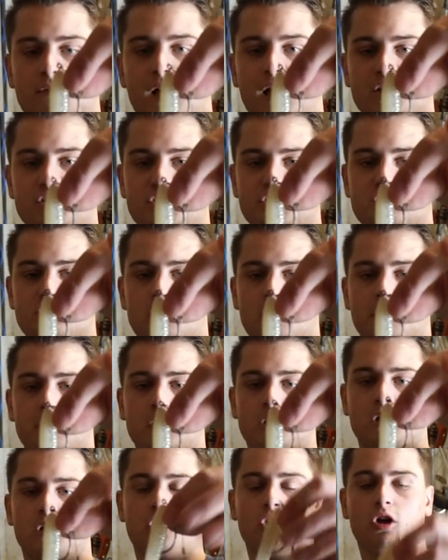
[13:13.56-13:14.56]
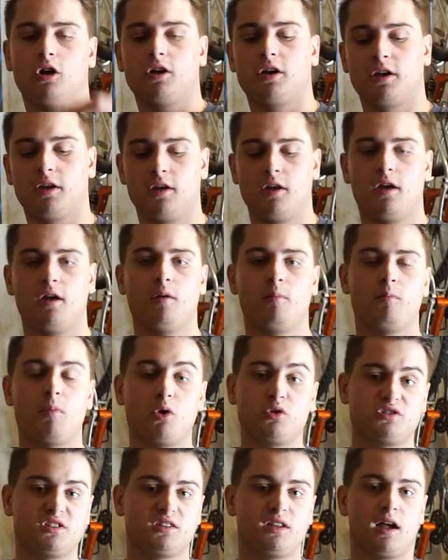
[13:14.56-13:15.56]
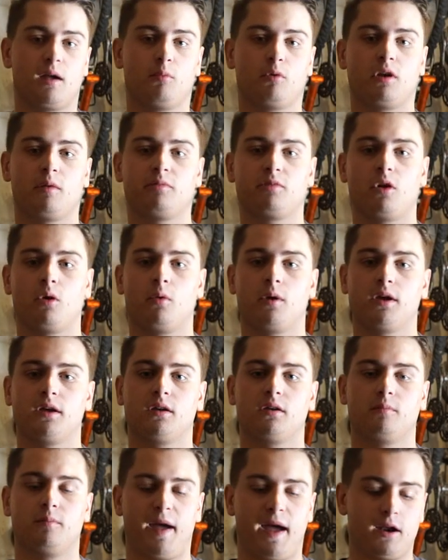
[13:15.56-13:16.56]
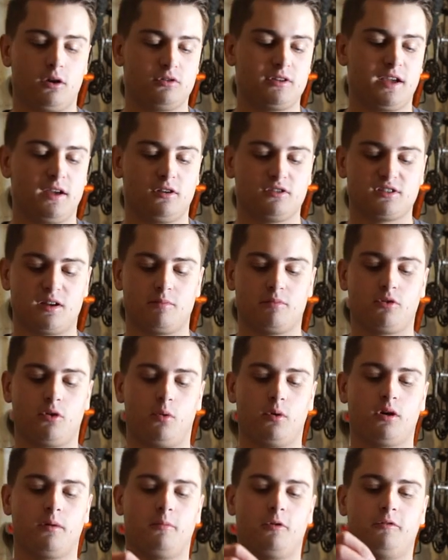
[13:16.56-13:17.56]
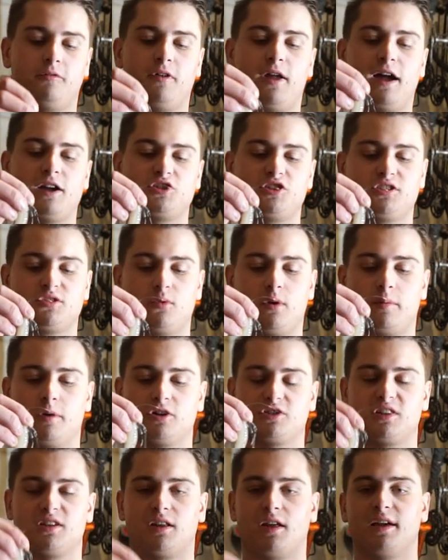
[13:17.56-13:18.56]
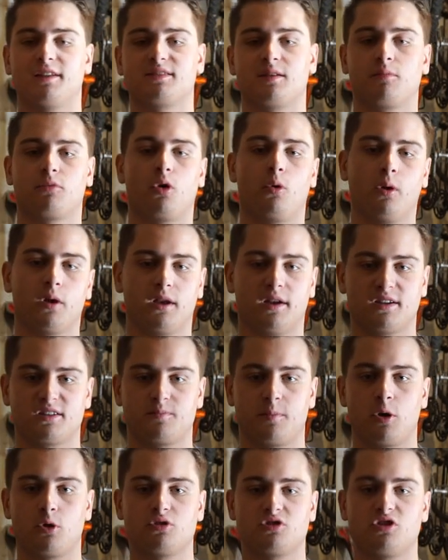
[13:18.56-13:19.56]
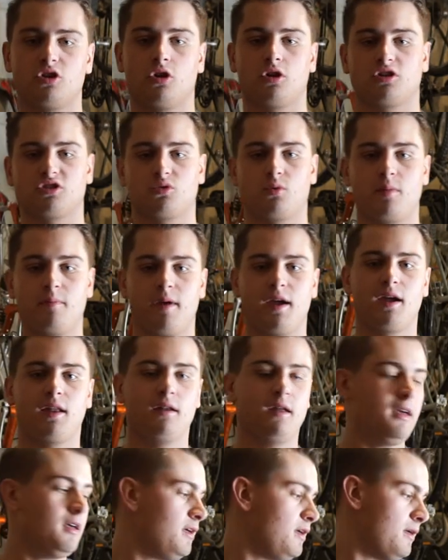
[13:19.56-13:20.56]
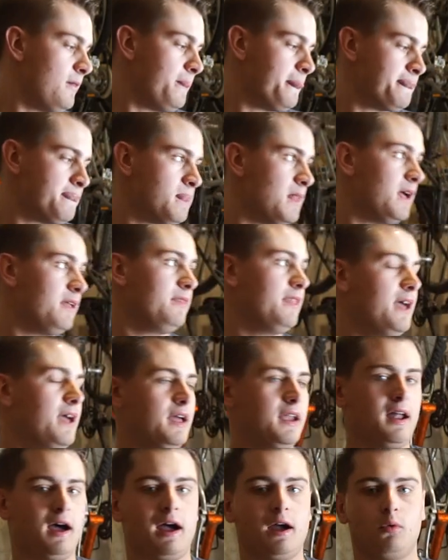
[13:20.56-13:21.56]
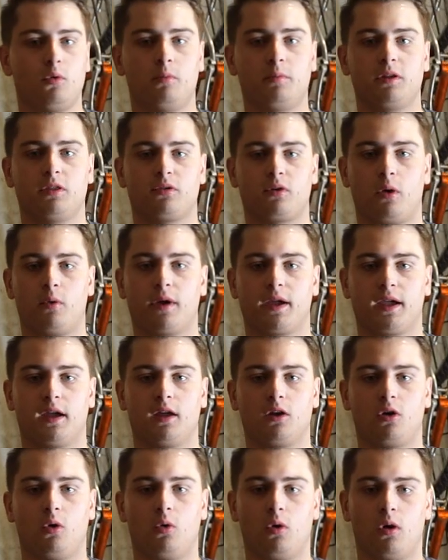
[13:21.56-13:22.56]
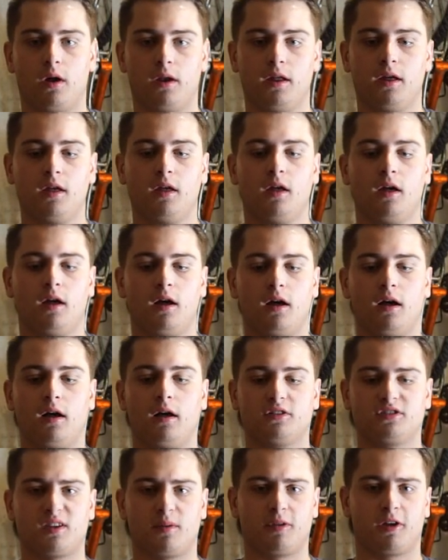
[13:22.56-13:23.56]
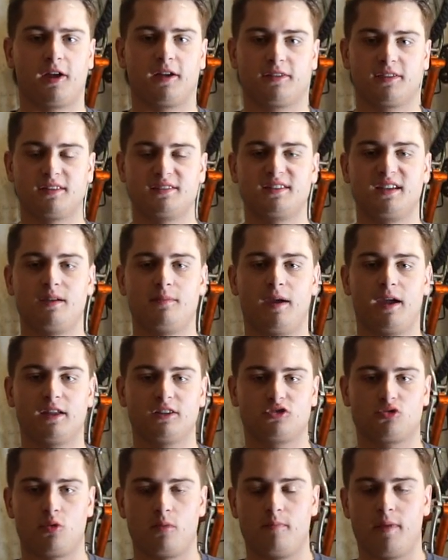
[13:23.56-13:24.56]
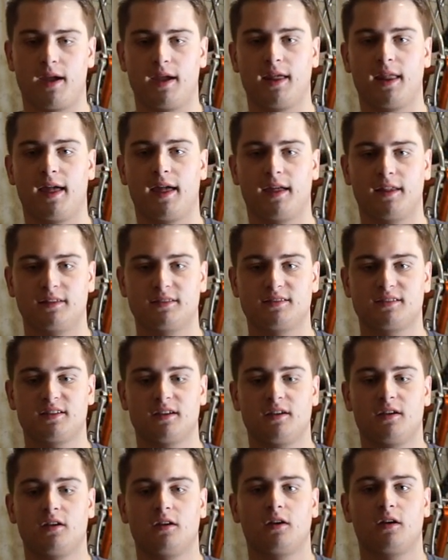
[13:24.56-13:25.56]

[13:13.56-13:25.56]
flashy swimmer hook. Most of the time when I'm throwing paddle tails, I'm throwing them on flashy swimmers unless I'm throwing an exposed hook swim bait. And then I will be throwing it on uh, something like the Z-Man swim bait heads.